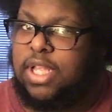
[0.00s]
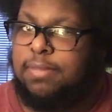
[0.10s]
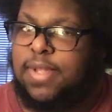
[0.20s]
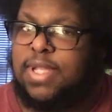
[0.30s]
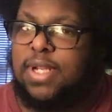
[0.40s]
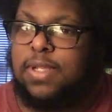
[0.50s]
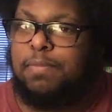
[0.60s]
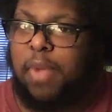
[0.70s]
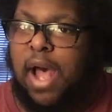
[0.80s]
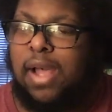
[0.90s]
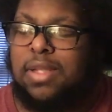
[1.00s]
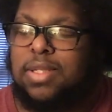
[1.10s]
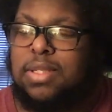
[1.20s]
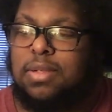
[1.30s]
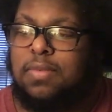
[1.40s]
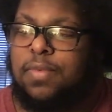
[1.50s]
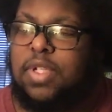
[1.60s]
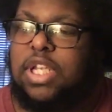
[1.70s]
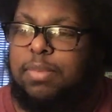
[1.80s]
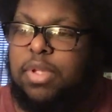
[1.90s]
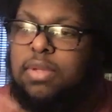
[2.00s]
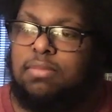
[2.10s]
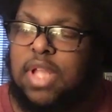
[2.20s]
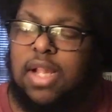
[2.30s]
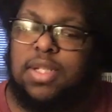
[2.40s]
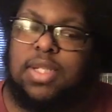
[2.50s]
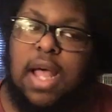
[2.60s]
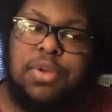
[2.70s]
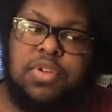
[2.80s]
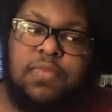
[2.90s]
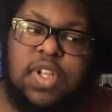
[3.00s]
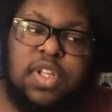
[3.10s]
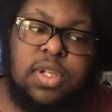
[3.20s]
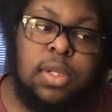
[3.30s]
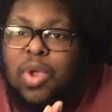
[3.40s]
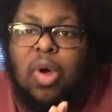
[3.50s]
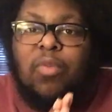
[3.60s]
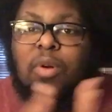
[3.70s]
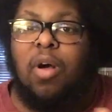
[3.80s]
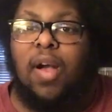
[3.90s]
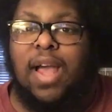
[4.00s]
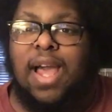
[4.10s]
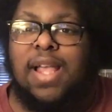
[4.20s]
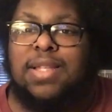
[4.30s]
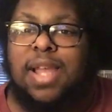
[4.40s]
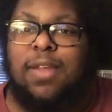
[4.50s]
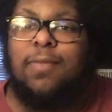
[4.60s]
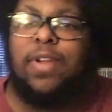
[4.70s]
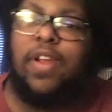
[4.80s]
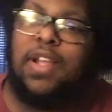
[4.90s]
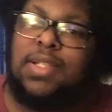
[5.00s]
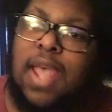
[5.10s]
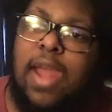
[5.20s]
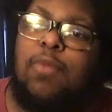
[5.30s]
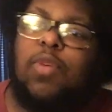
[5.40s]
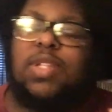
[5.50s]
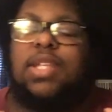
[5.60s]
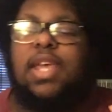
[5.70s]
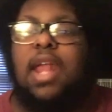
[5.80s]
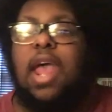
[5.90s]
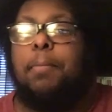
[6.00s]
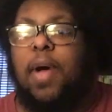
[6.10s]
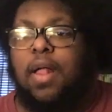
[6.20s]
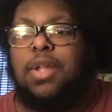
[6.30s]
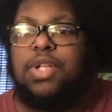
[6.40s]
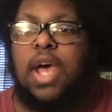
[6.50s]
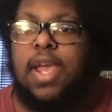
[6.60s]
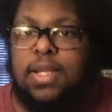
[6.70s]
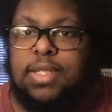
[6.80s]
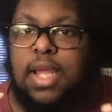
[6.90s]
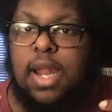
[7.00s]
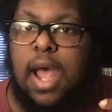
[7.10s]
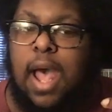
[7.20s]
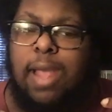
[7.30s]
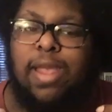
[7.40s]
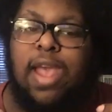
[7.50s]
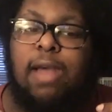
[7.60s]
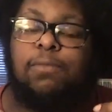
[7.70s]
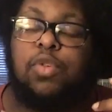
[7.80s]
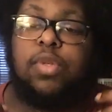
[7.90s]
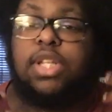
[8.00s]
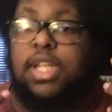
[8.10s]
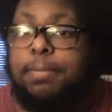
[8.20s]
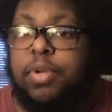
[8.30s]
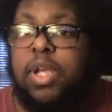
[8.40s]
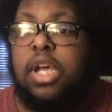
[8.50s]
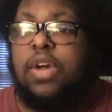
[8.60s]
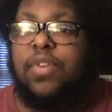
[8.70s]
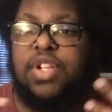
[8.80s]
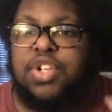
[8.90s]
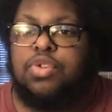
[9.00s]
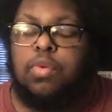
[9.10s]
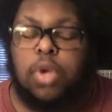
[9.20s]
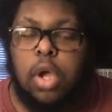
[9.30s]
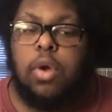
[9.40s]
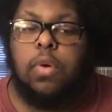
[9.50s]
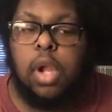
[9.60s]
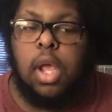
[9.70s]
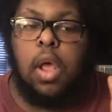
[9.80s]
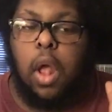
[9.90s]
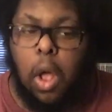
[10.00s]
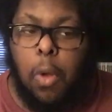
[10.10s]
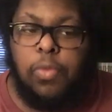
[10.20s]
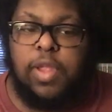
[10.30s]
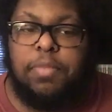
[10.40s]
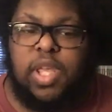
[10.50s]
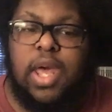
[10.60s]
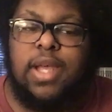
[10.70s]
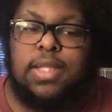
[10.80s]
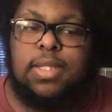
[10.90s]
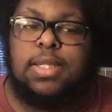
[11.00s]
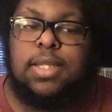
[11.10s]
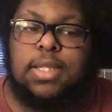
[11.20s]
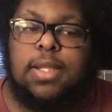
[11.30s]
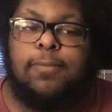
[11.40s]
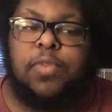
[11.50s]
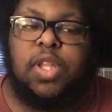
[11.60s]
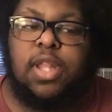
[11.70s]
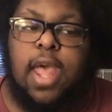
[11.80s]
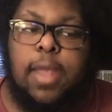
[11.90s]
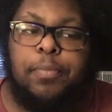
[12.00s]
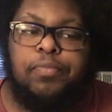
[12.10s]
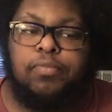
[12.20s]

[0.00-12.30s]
keep this in its box to keep it that nostalgia feeling. Overall, guys, I am very excited. Once again, I apologize that I have to keep digital code only because this is something that